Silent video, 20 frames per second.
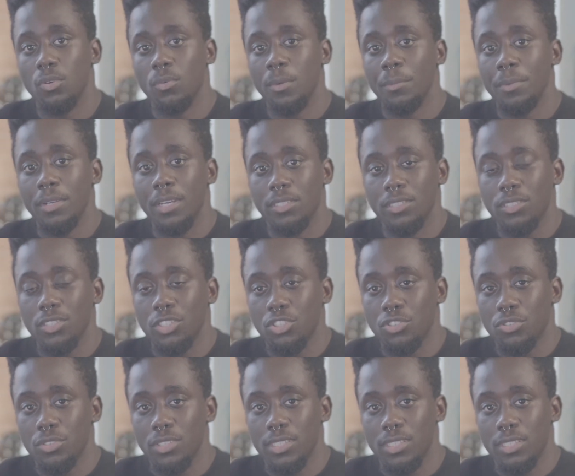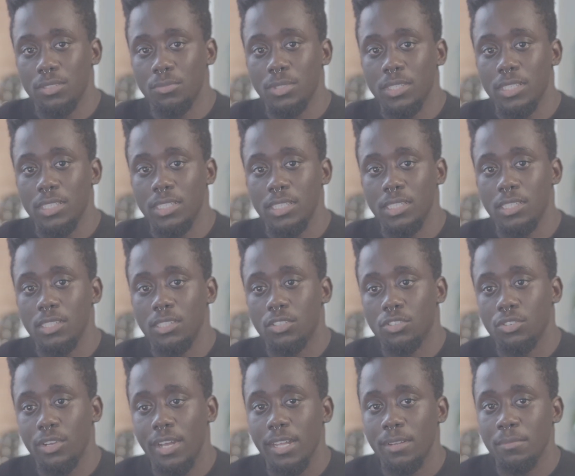when we got to the tree, we
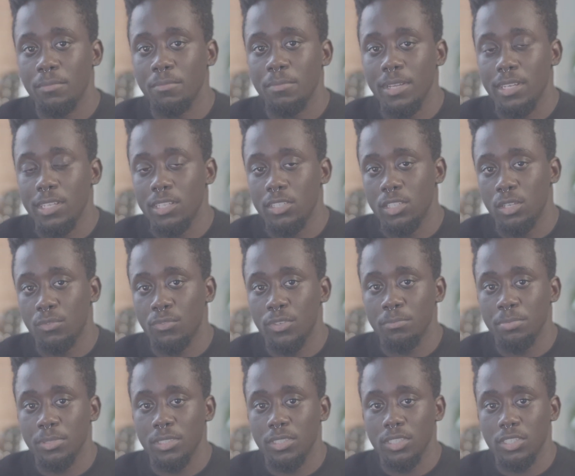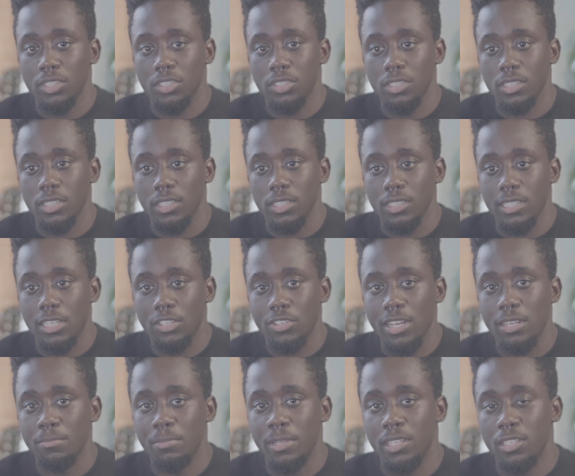tried many different positionings. I
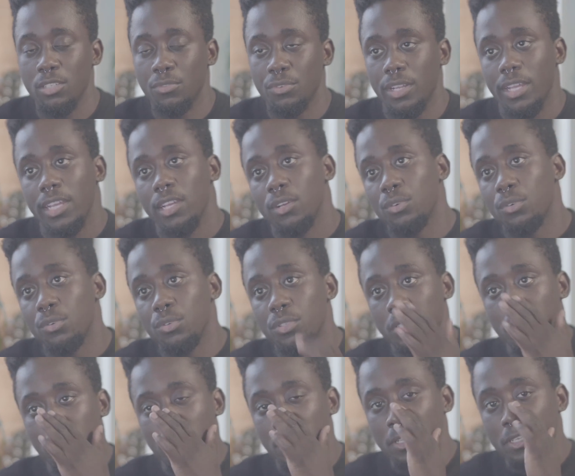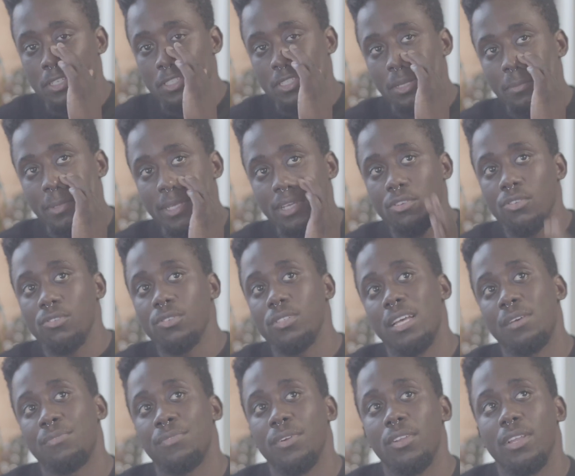tried many different angles. Some angles
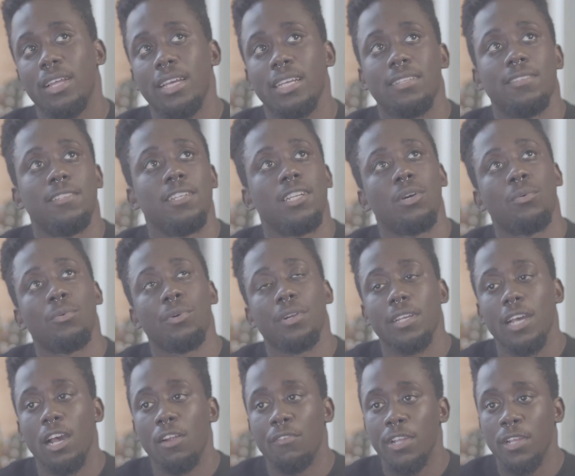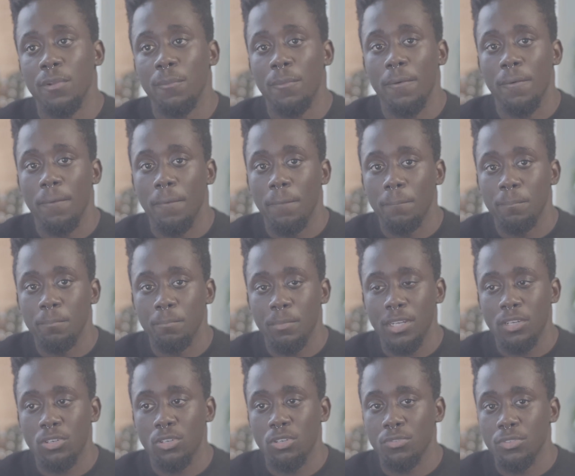I felt like didn't work out very well. My
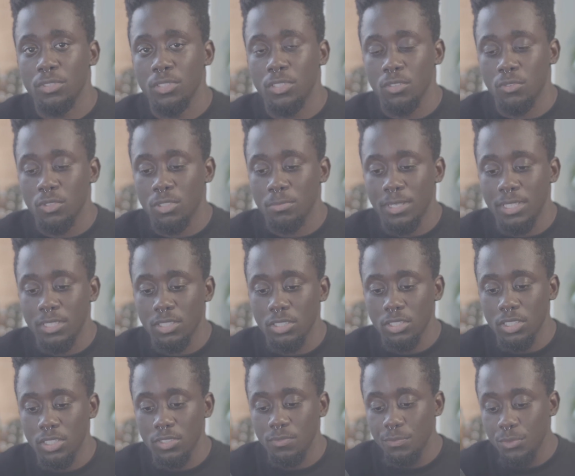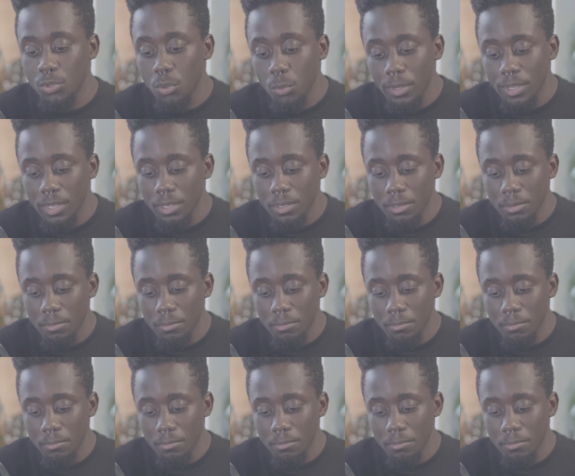girlfriend Ella was basically doing